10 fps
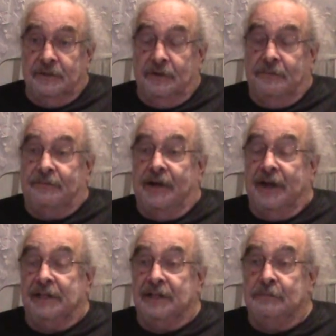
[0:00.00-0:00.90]
or
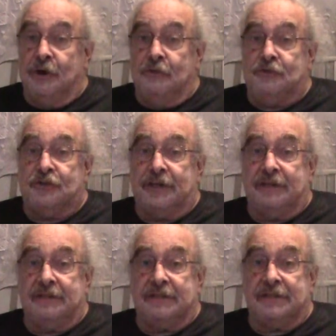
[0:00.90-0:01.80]
filing
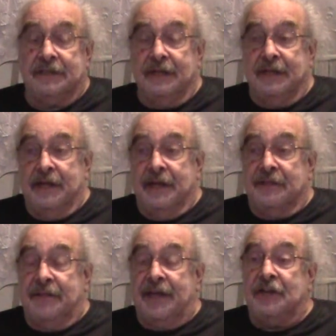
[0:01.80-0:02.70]
motions,
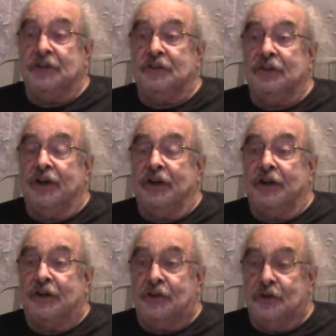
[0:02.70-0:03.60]
they can
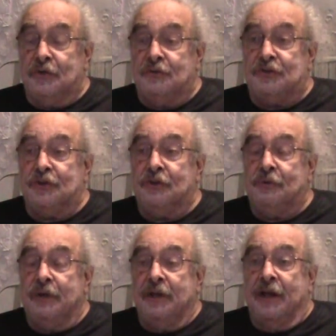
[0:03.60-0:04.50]
accuse
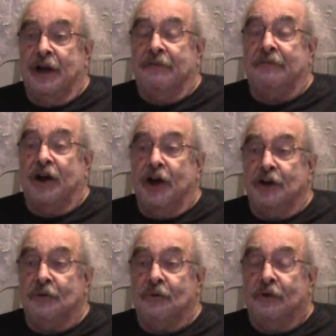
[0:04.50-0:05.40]
you of
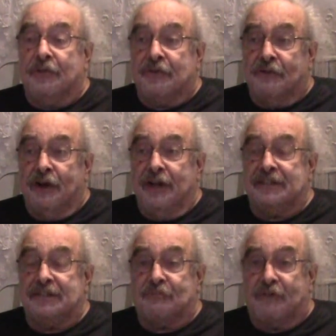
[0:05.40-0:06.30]
unauthorized